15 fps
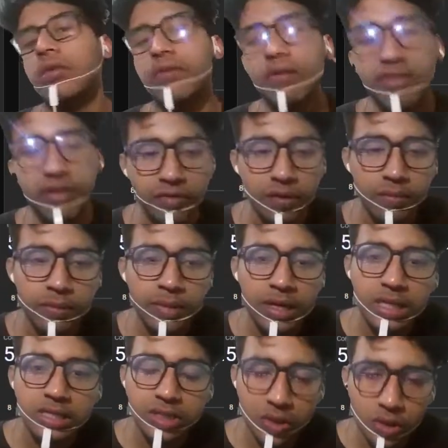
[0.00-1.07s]
web
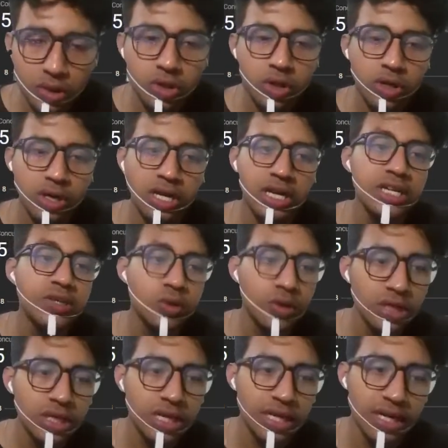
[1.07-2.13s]
development is a good
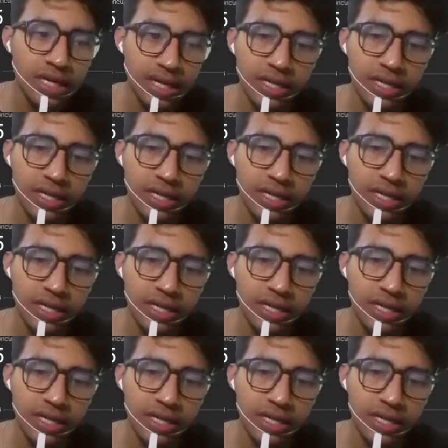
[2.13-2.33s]
career.